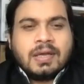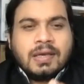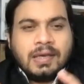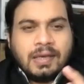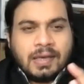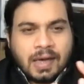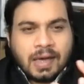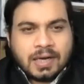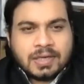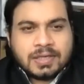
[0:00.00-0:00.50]

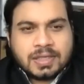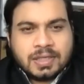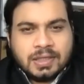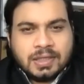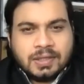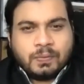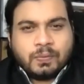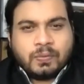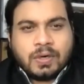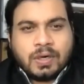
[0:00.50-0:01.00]

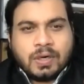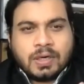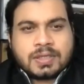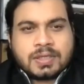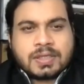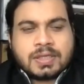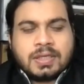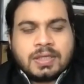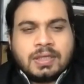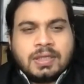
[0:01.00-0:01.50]
largely
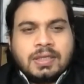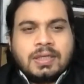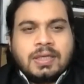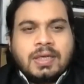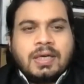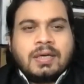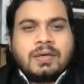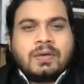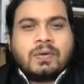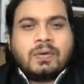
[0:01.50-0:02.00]
works in
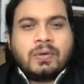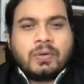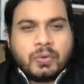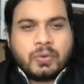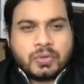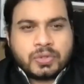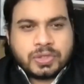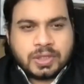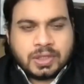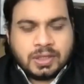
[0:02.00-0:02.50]
a
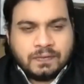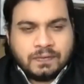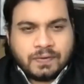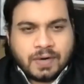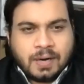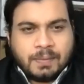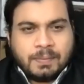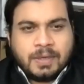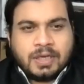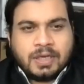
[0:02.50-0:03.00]
closed
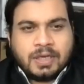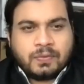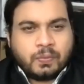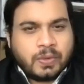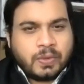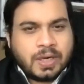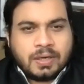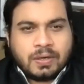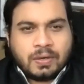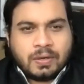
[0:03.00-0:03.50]
environment
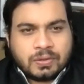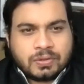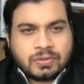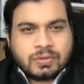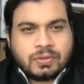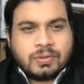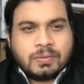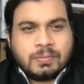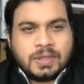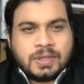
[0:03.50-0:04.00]
where
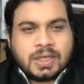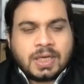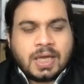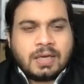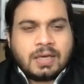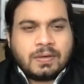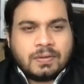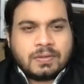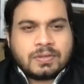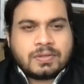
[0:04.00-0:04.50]
autonomy
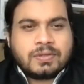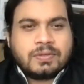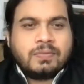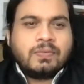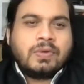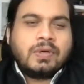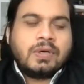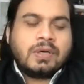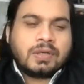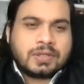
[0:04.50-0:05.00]
can also
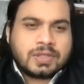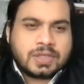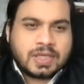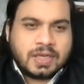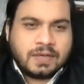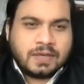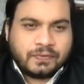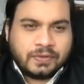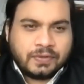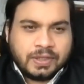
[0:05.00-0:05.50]
work
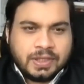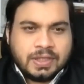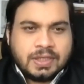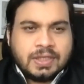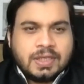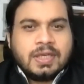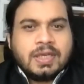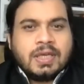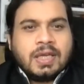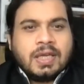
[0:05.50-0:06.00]
safely?